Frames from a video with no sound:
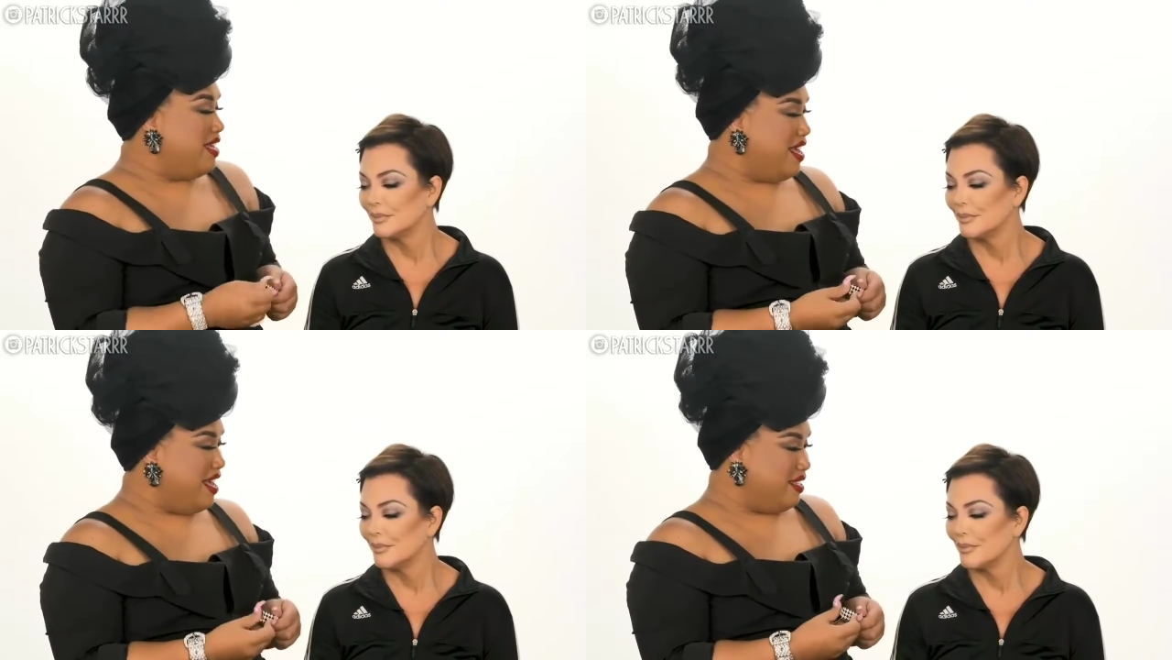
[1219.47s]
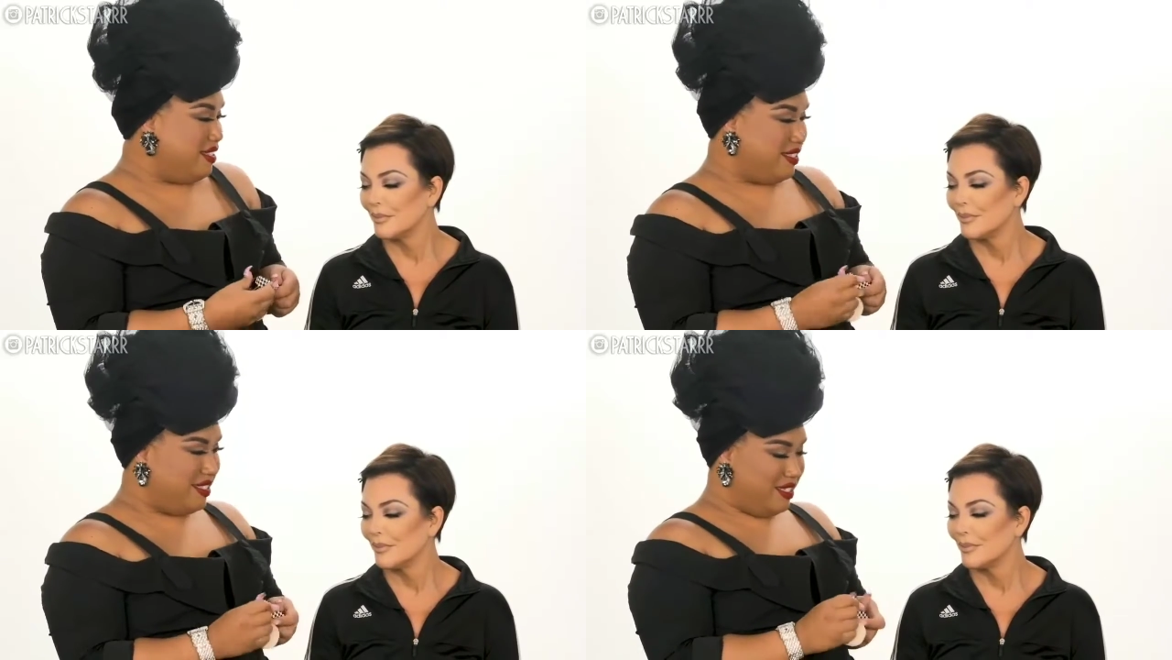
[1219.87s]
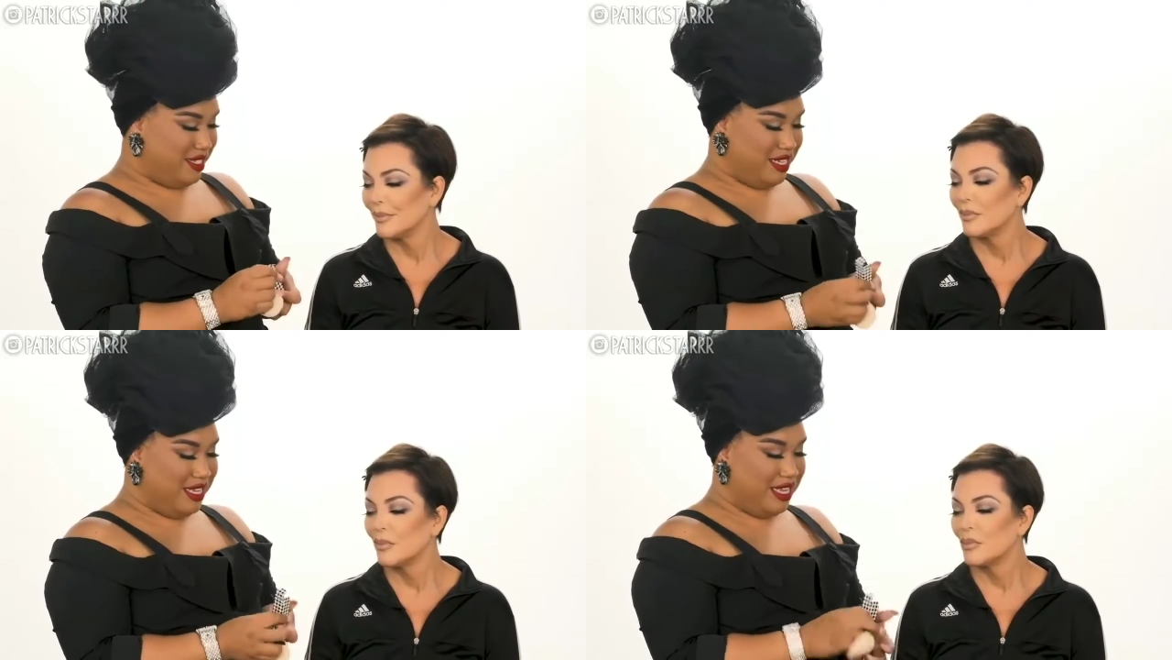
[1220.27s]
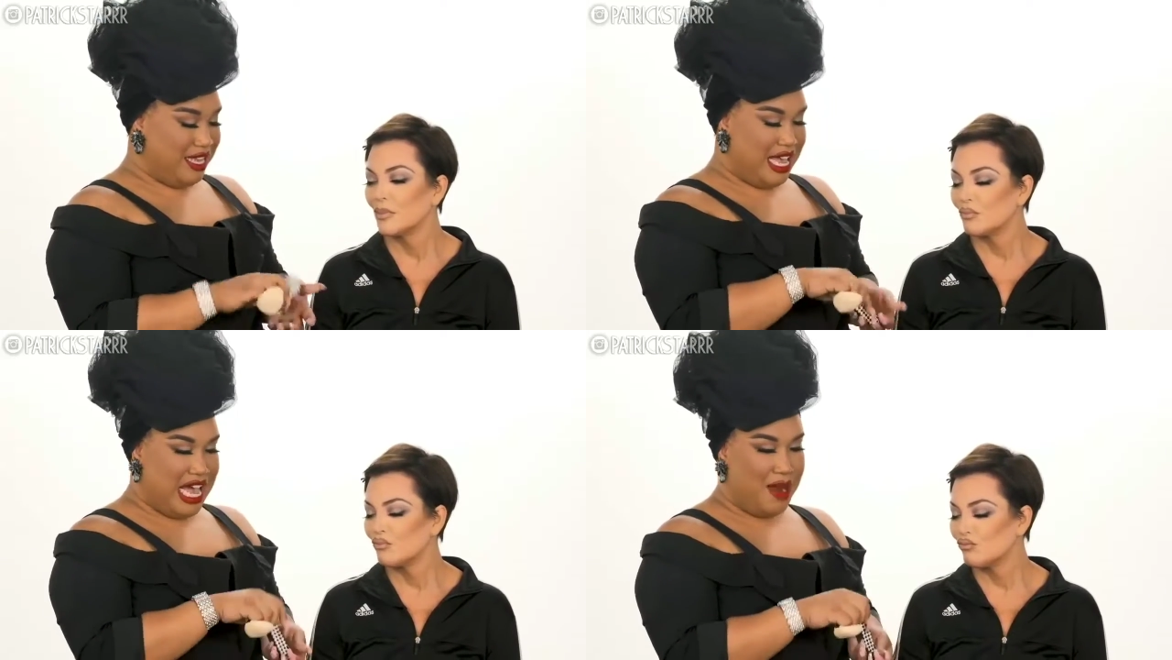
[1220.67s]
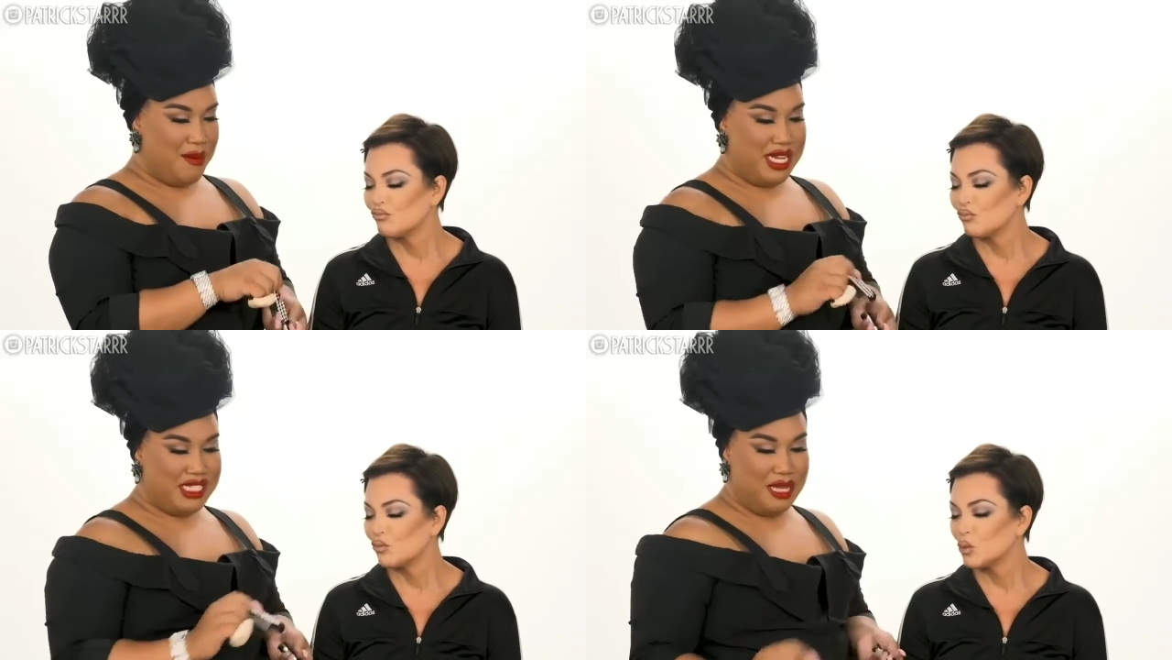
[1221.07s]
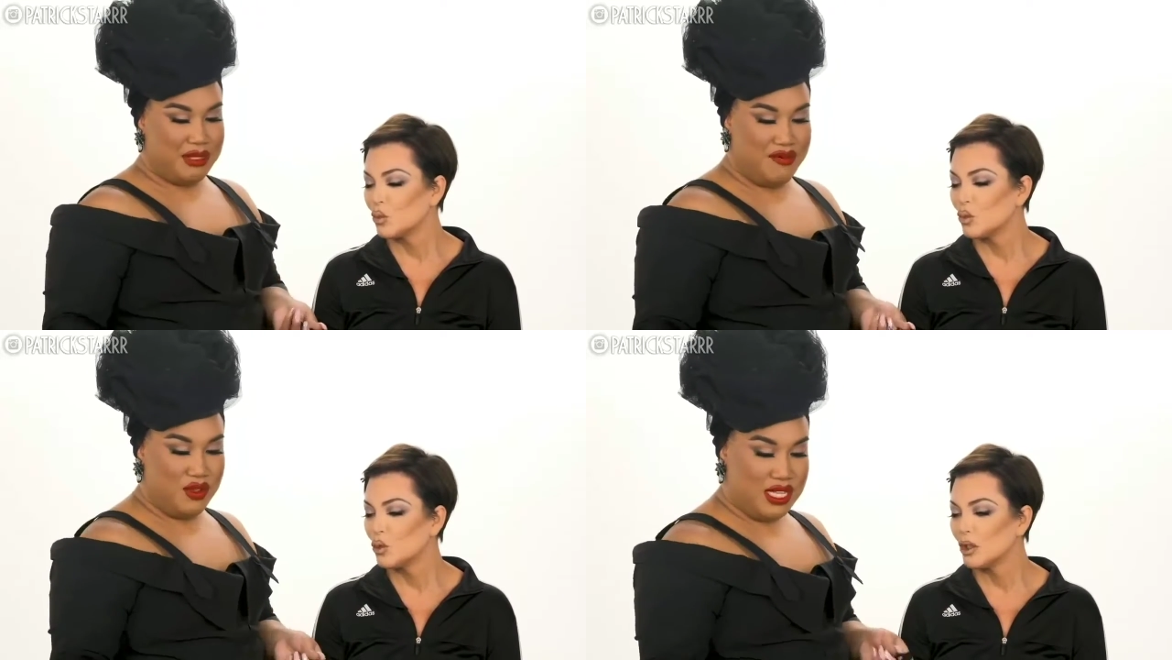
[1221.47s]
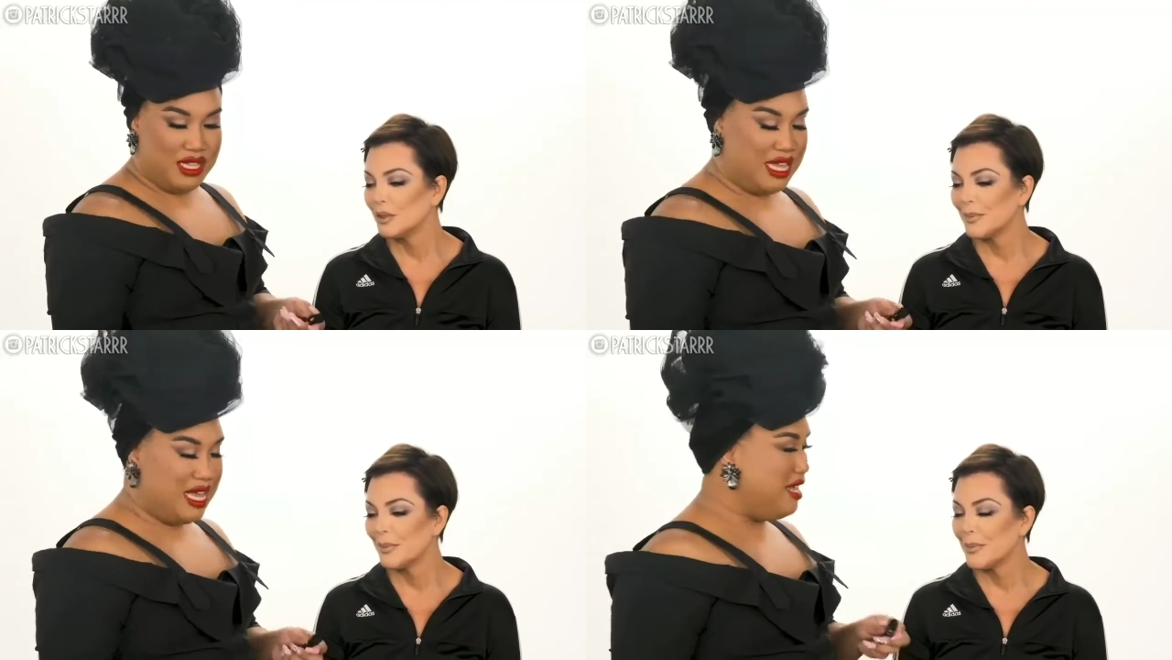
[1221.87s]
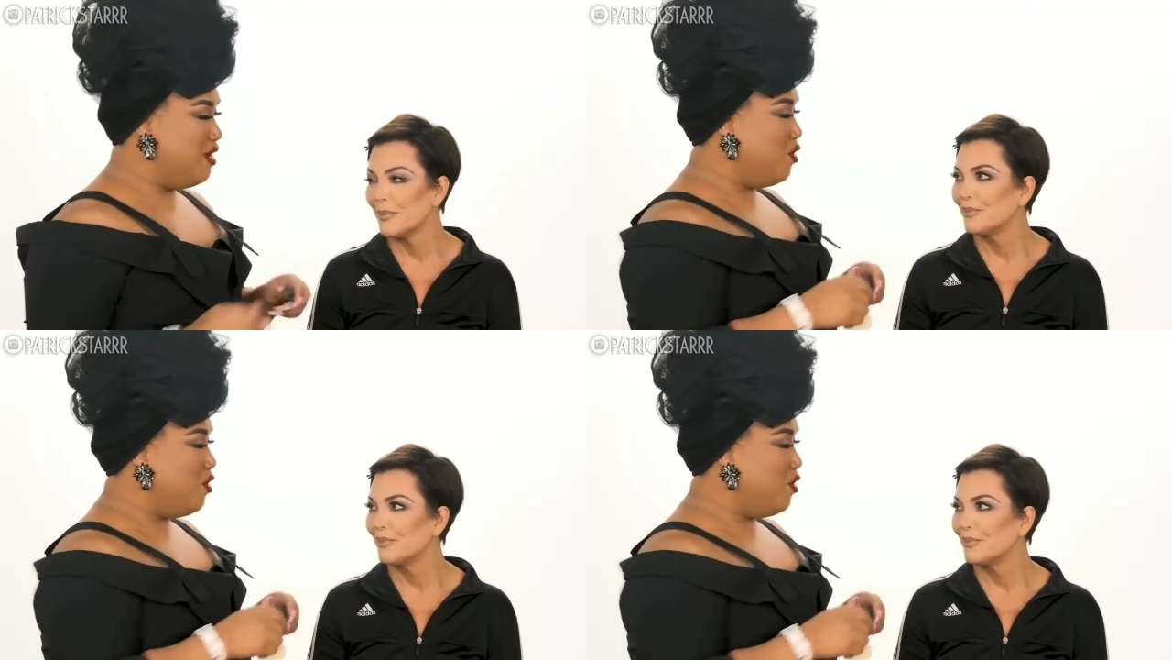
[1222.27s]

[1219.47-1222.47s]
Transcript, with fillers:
Speaker 1: kiss. How many times have you said that?